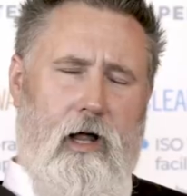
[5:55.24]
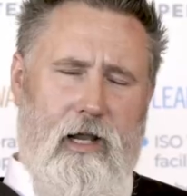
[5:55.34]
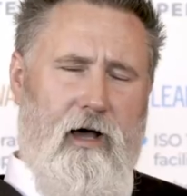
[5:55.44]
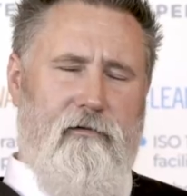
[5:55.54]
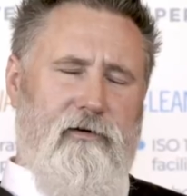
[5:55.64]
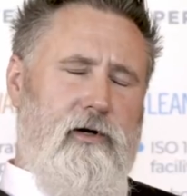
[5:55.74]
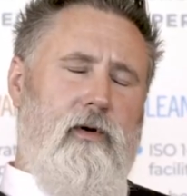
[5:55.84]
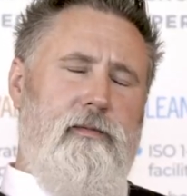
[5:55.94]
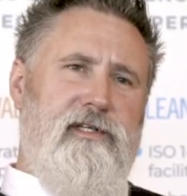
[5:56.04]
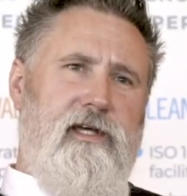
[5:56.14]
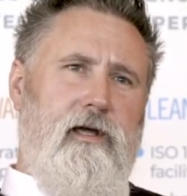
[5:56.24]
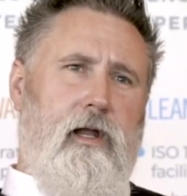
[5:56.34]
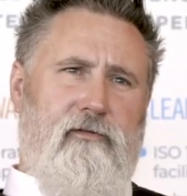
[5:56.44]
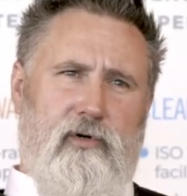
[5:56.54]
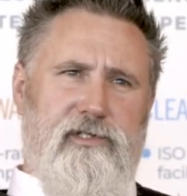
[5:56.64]
I love a cream tea.
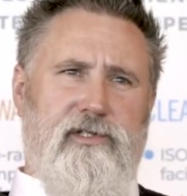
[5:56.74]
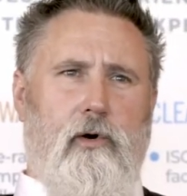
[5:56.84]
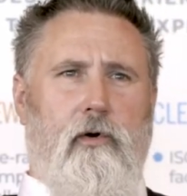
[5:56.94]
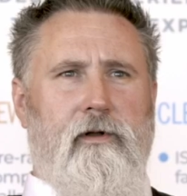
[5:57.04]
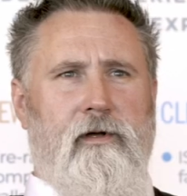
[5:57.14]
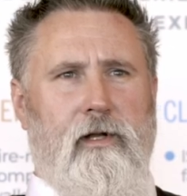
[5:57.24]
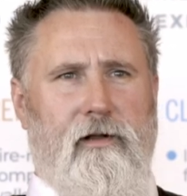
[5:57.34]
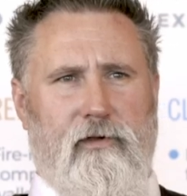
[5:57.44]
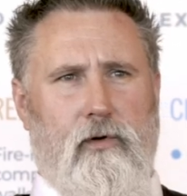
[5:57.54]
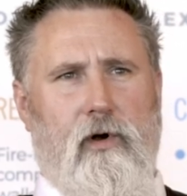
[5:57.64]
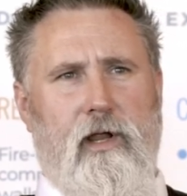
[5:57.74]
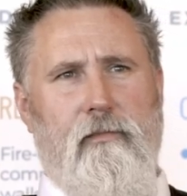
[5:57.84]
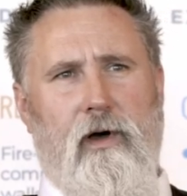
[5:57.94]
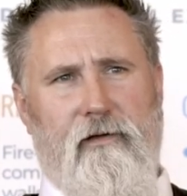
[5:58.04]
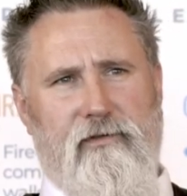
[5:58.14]
I love a good scone, I love the
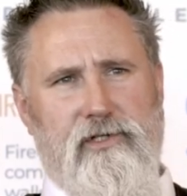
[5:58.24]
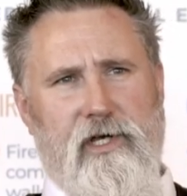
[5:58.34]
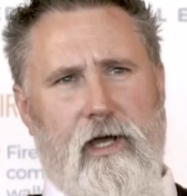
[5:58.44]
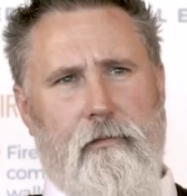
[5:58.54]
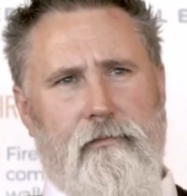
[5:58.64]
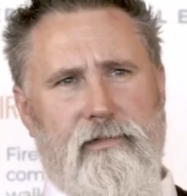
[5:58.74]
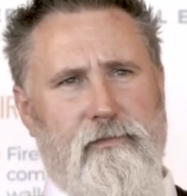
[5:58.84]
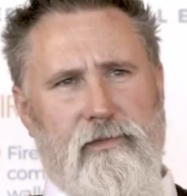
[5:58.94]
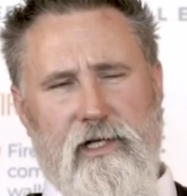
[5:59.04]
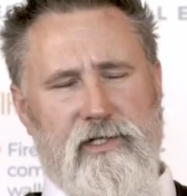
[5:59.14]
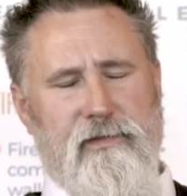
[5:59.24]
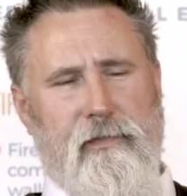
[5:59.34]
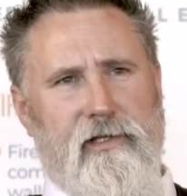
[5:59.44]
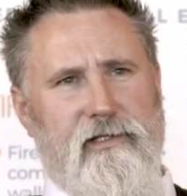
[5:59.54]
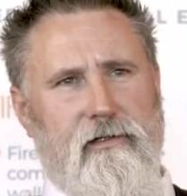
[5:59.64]
cream, I love the jam, some delicious
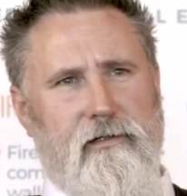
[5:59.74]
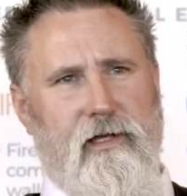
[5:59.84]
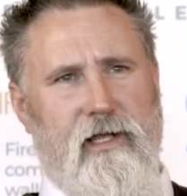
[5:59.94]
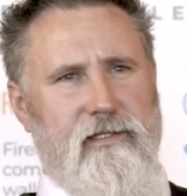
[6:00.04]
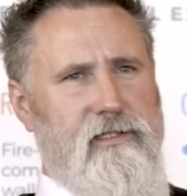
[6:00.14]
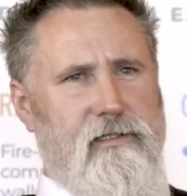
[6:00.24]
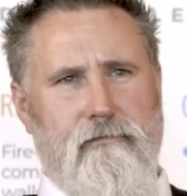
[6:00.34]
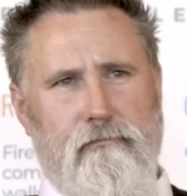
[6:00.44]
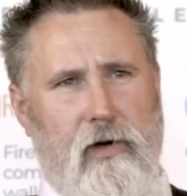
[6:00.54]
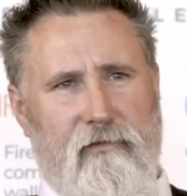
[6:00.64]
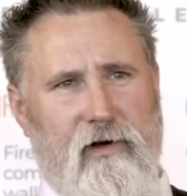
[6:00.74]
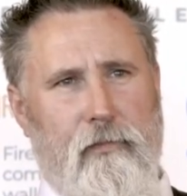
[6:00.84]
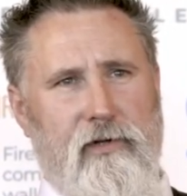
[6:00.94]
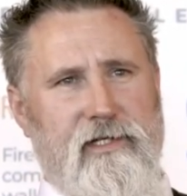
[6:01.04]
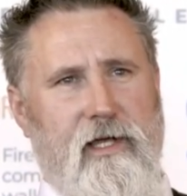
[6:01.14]
butter. It's perfectly
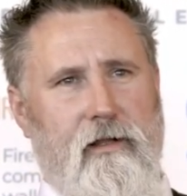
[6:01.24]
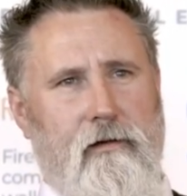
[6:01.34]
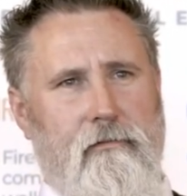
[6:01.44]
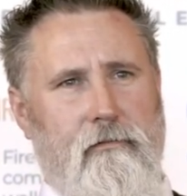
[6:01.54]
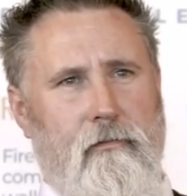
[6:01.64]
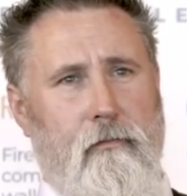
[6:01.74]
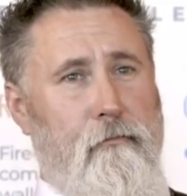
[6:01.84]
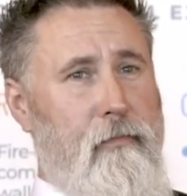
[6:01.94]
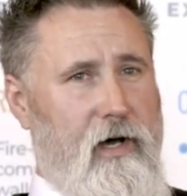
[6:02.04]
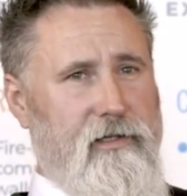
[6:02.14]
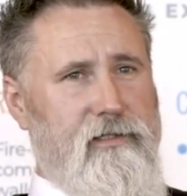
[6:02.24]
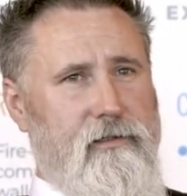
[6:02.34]
put together. But